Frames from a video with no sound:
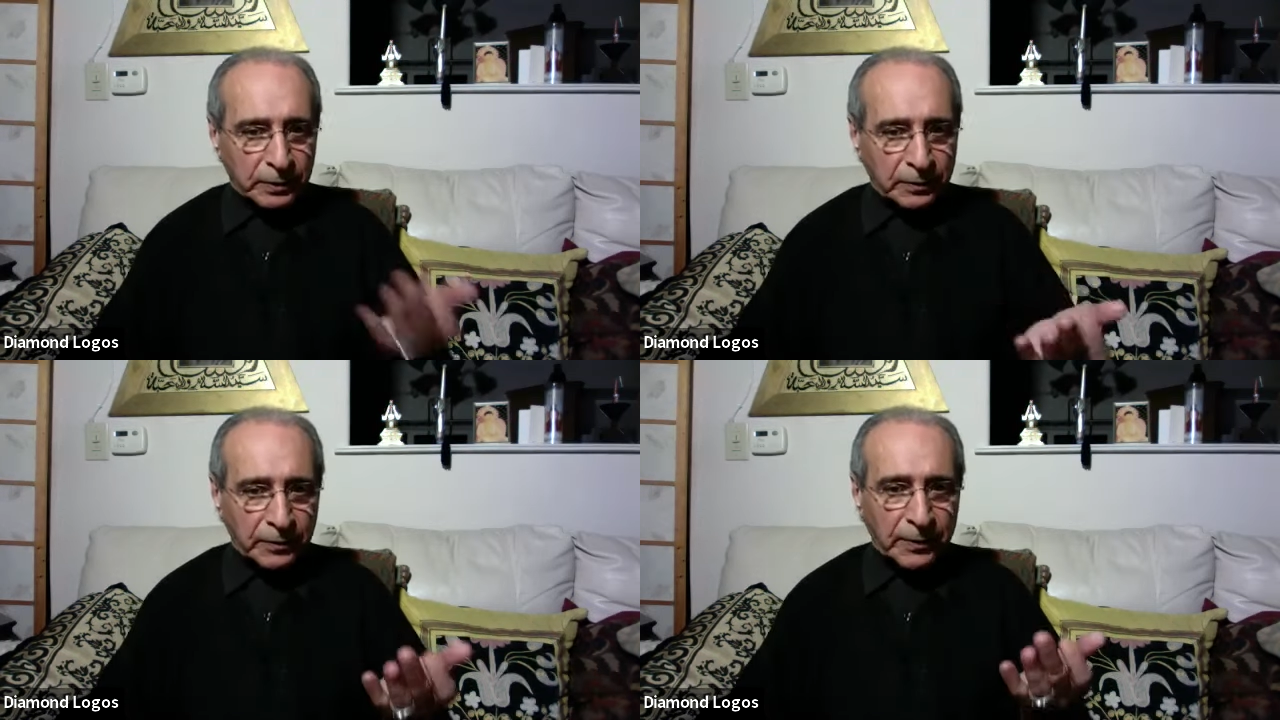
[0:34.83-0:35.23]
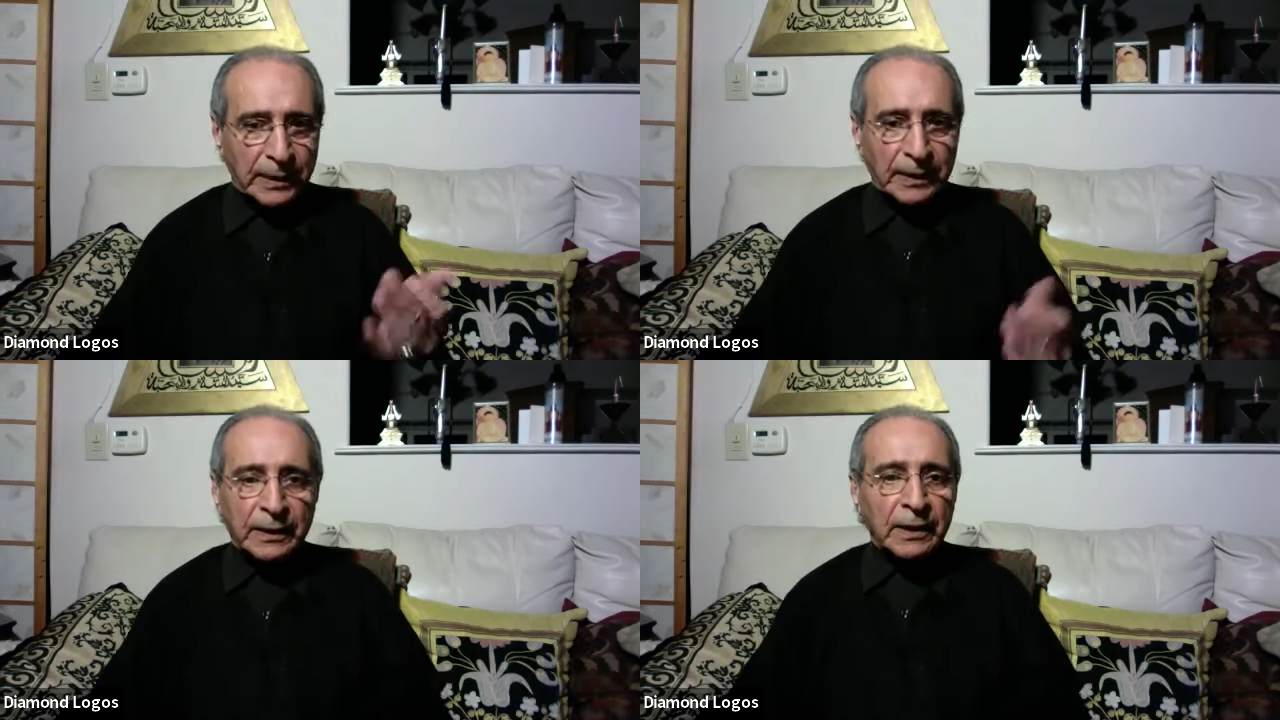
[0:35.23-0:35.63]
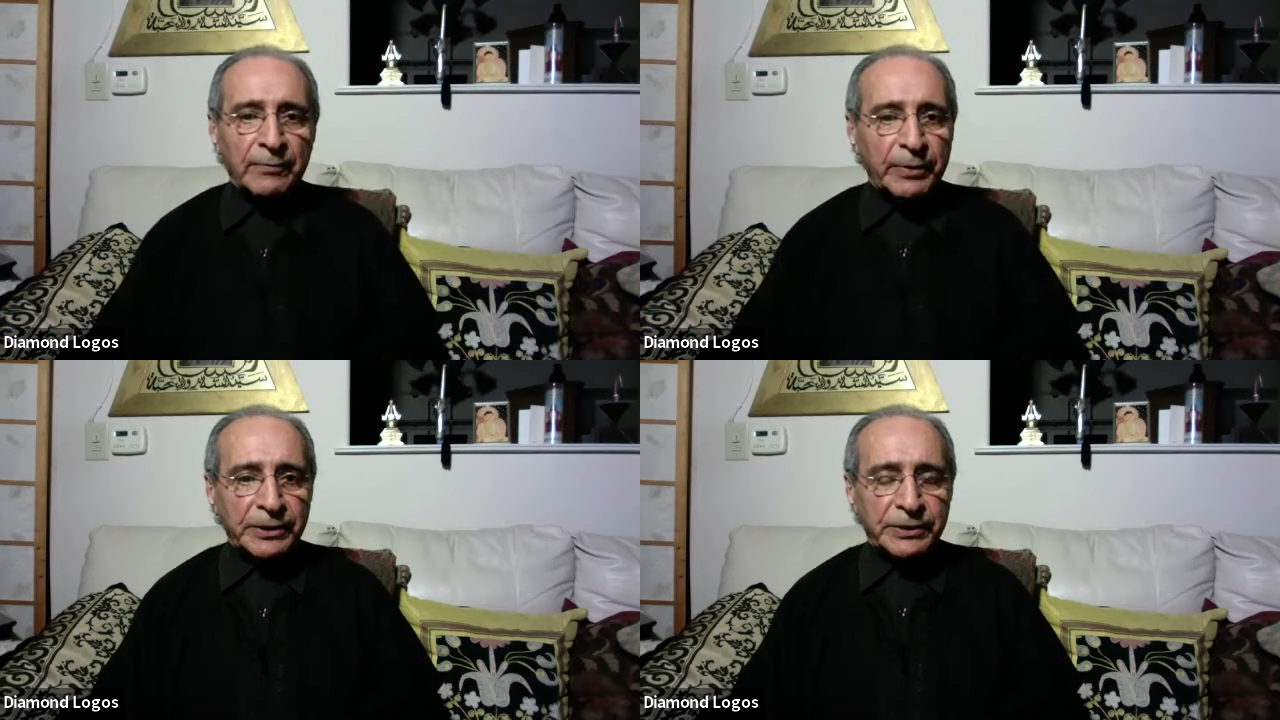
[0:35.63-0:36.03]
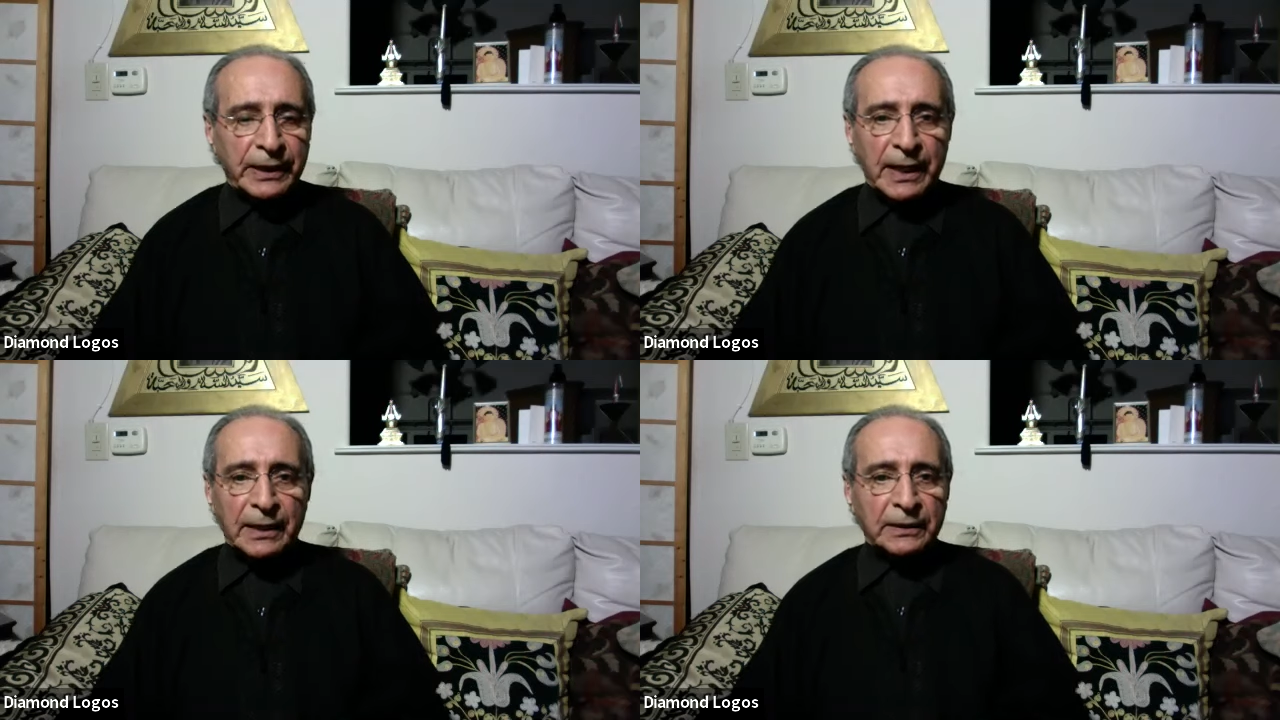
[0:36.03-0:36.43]
you know,
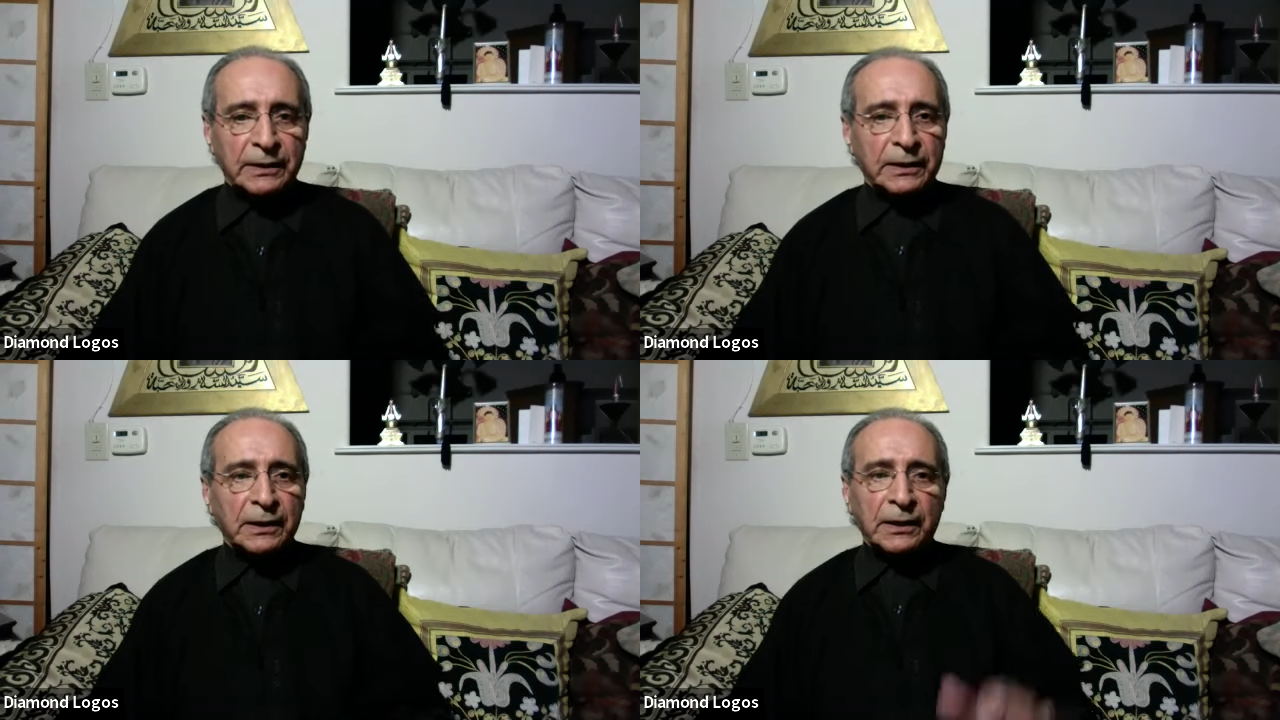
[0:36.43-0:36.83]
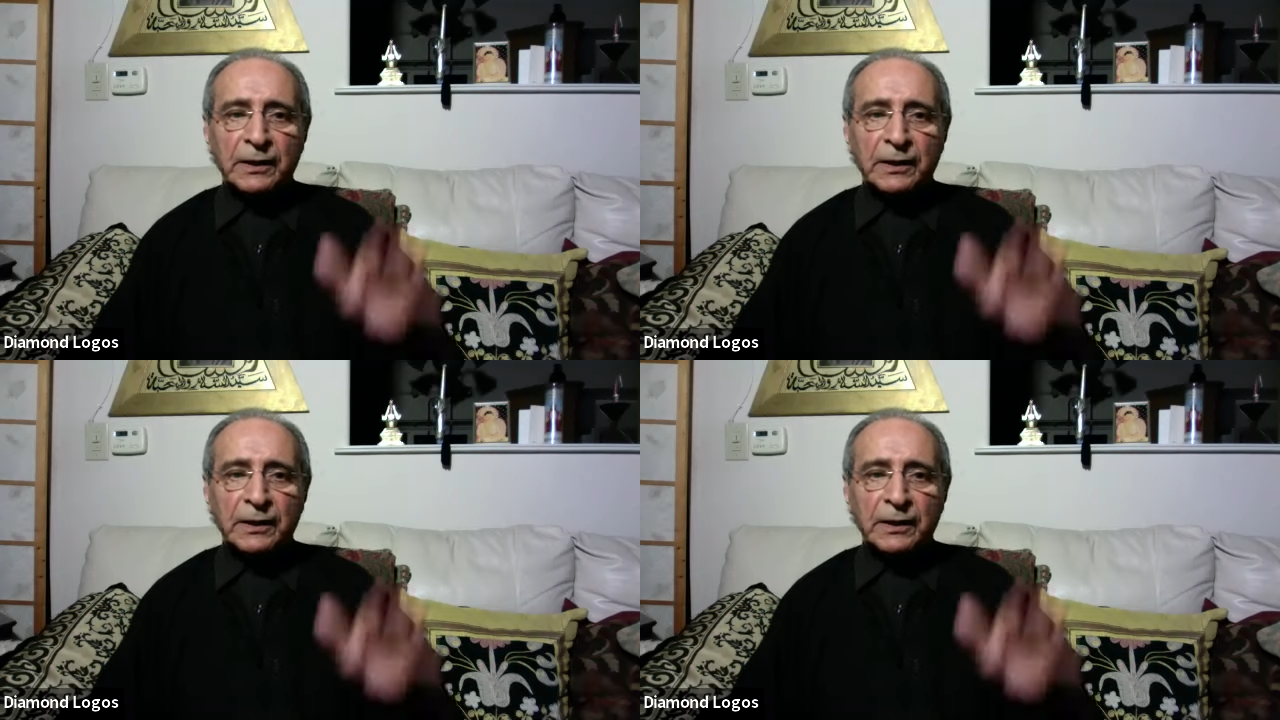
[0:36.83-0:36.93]
personality.